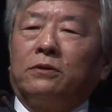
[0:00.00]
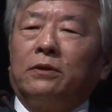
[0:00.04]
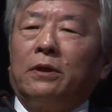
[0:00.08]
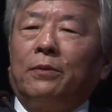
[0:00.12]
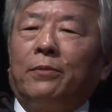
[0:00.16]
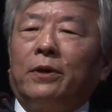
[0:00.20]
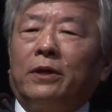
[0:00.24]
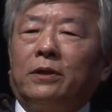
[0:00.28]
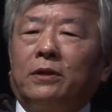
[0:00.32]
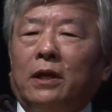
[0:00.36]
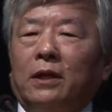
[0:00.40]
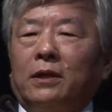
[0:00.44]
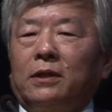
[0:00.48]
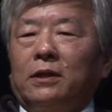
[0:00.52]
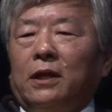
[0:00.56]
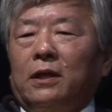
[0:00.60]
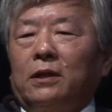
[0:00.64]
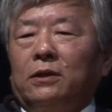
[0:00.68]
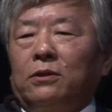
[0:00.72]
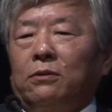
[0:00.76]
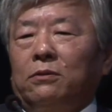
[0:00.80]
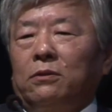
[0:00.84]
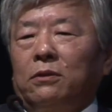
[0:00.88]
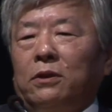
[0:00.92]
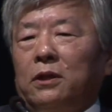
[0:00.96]
I mean, I
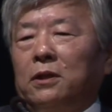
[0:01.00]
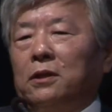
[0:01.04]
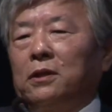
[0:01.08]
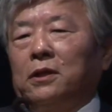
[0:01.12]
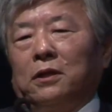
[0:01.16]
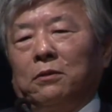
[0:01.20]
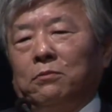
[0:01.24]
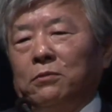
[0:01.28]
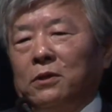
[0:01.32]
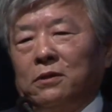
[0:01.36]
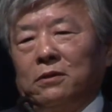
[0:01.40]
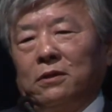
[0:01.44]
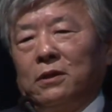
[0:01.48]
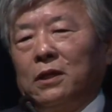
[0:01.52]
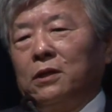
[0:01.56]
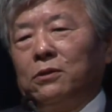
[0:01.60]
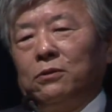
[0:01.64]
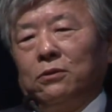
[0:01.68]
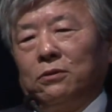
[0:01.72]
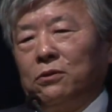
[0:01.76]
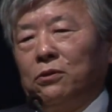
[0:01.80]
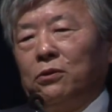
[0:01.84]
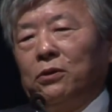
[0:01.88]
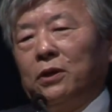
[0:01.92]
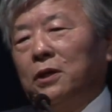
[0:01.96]
don't know anything about
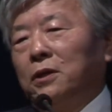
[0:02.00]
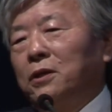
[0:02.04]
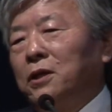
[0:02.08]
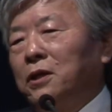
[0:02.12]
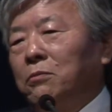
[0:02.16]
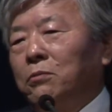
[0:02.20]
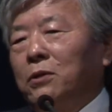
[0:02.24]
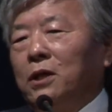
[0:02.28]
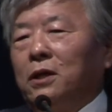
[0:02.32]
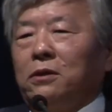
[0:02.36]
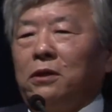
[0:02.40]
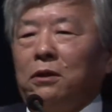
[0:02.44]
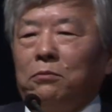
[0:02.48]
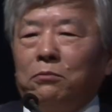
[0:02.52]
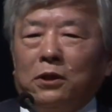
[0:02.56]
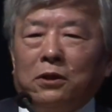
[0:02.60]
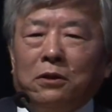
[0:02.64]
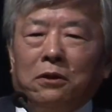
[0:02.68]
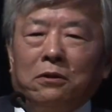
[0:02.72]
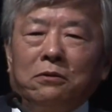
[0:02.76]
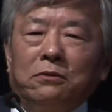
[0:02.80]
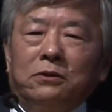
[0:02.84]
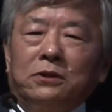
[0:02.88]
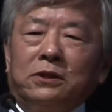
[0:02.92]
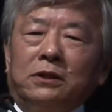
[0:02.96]

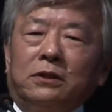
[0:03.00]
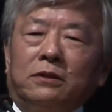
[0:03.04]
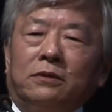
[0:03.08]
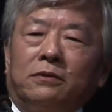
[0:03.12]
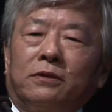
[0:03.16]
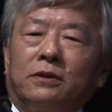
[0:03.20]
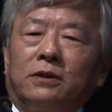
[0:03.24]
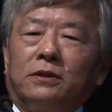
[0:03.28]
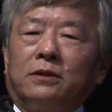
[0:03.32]
immunology.